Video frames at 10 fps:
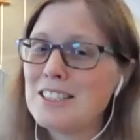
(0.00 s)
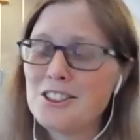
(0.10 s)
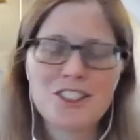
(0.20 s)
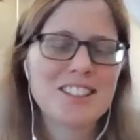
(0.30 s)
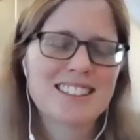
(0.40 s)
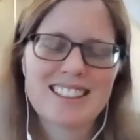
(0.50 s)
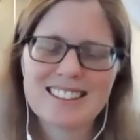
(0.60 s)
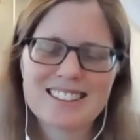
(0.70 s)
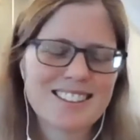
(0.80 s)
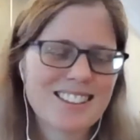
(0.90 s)

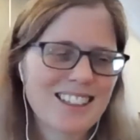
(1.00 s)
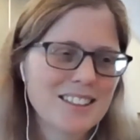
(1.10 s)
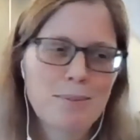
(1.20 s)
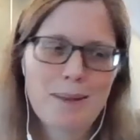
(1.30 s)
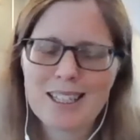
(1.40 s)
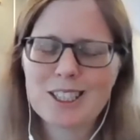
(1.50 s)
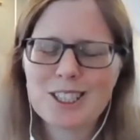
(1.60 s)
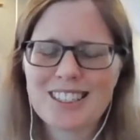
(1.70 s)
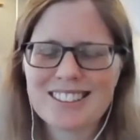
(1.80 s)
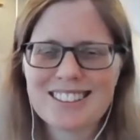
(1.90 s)
Jesus is
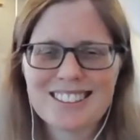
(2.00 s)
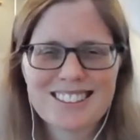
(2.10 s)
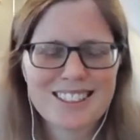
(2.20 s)
patient,